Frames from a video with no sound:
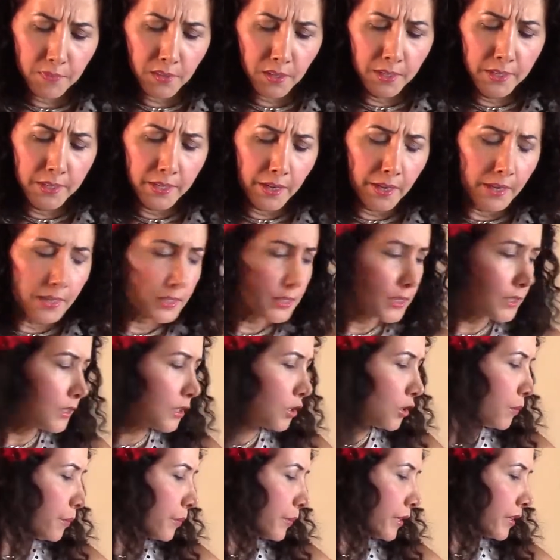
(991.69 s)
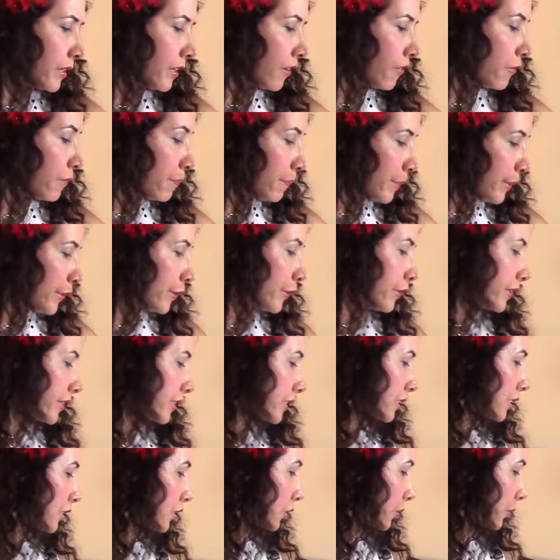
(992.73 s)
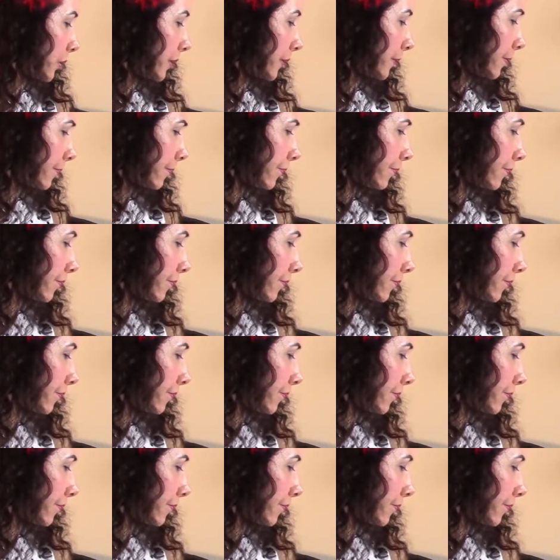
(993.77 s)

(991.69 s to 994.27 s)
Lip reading: And it has a little bit of bitterness to it.